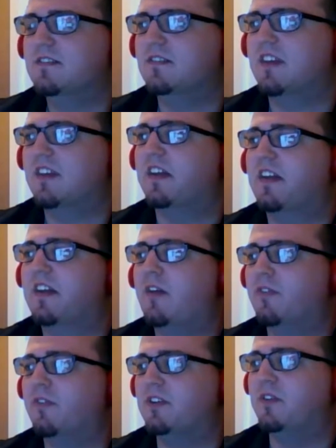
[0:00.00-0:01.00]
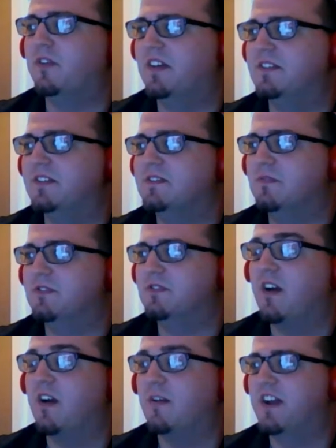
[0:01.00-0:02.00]
we can't account for duties, which
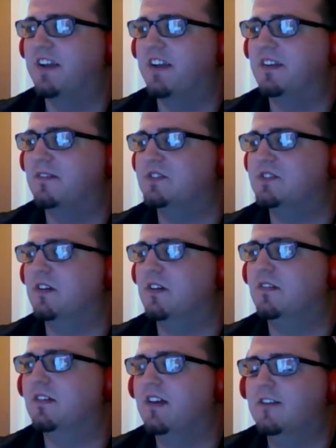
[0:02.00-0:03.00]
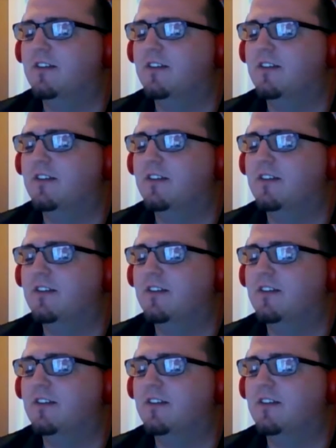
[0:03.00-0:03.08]
are objective. So,